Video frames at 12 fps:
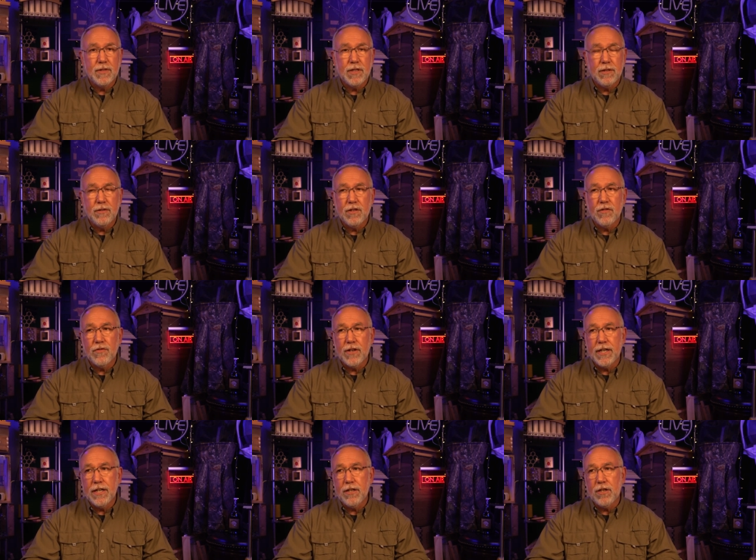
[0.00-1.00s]
So you can
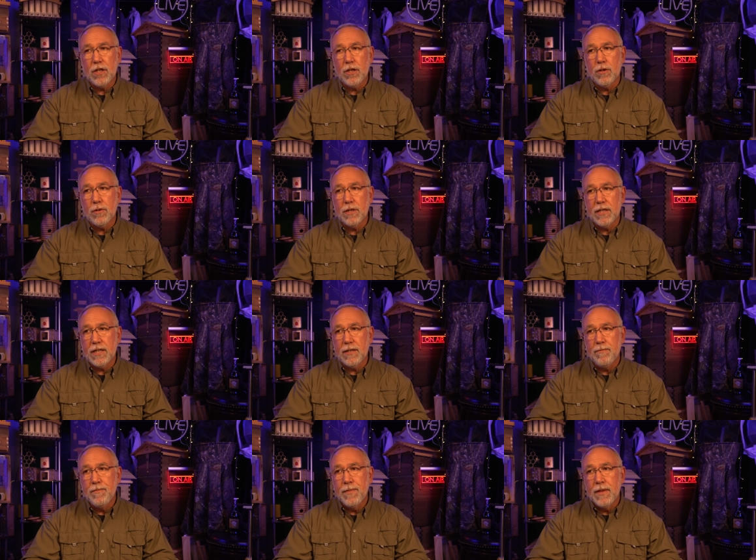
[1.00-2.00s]
find it, you can Google it,
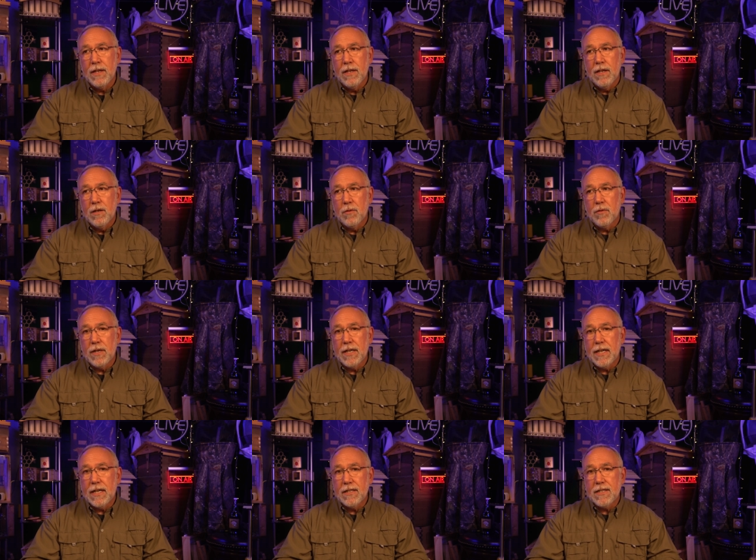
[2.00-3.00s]
we're
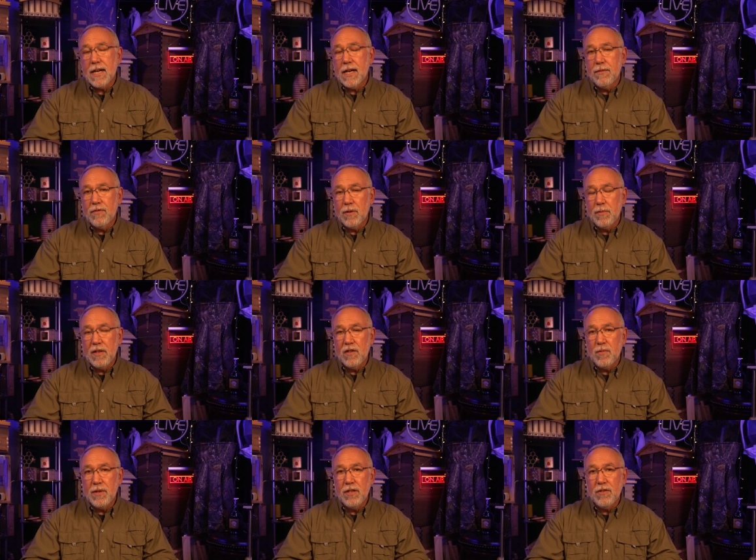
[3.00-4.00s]
running out of time for the bees
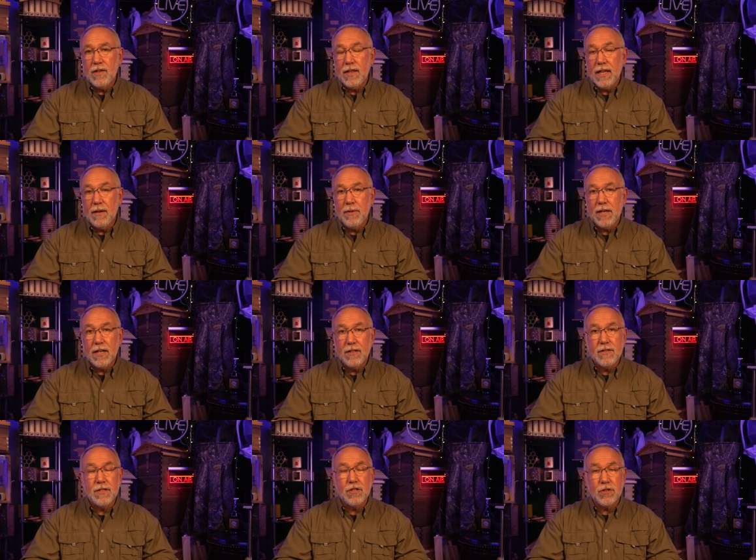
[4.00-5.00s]
to be using that
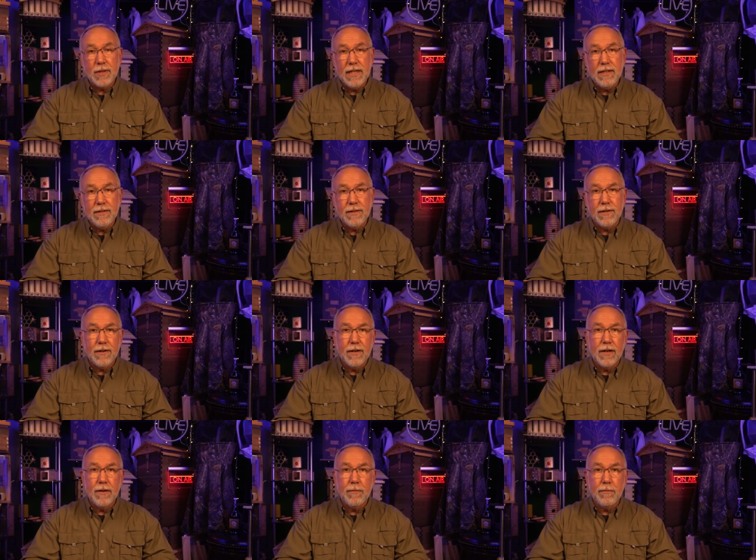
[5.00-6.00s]
because the trees
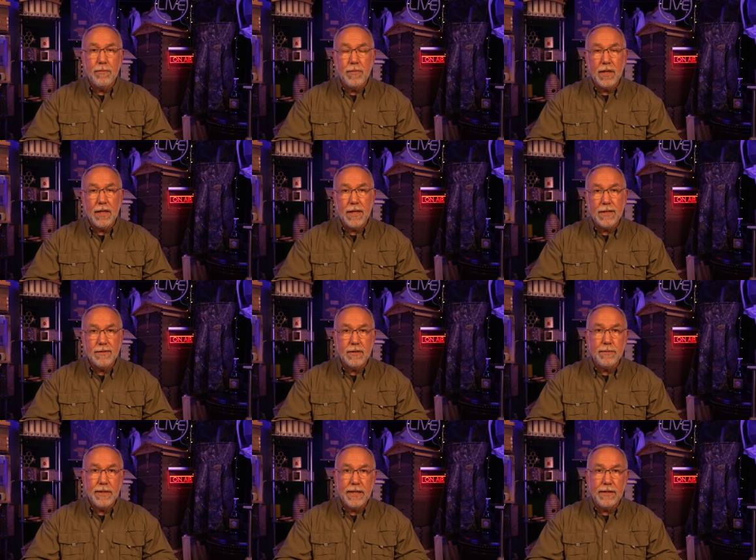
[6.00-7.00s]
are
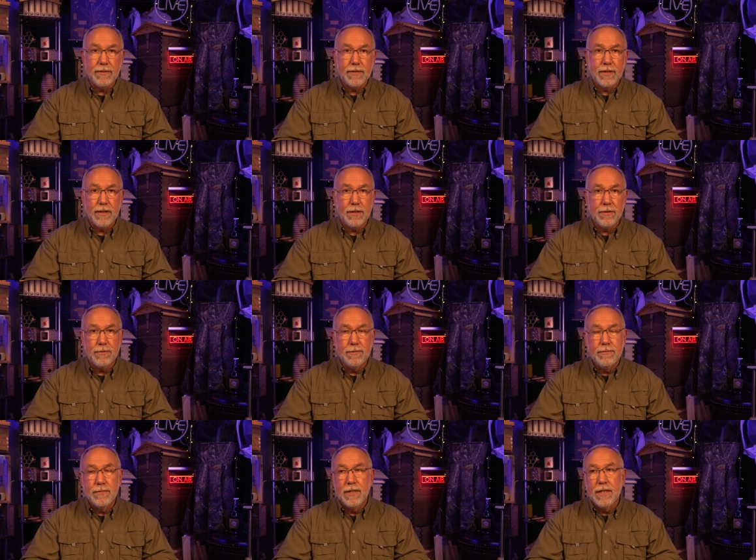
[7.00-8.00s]
blossoming. So
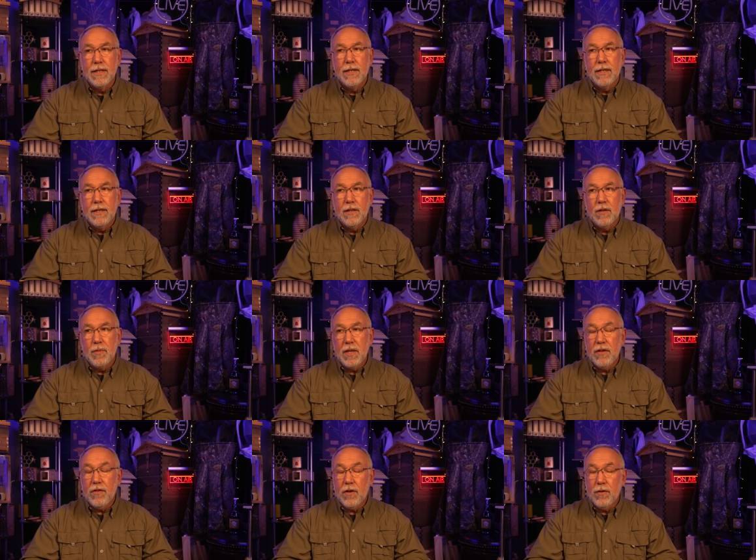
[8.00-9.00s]
the
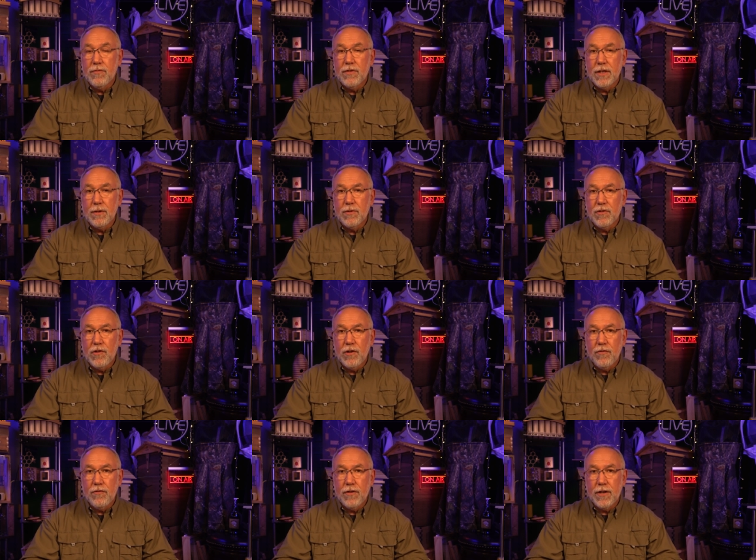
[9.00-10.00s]
bees hopefully will
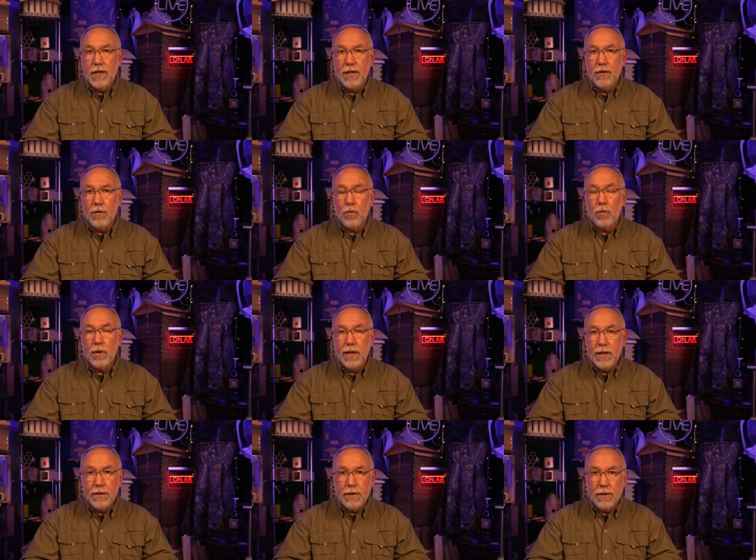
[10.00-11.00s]
soon find
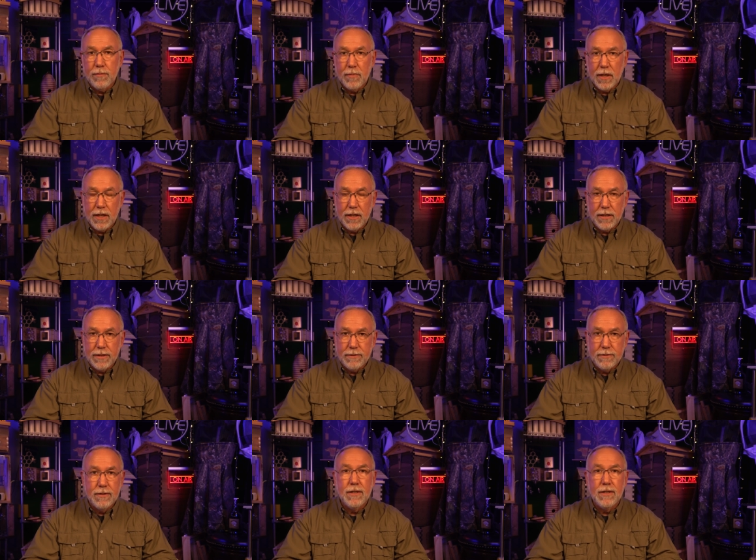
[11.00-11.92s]
real pollen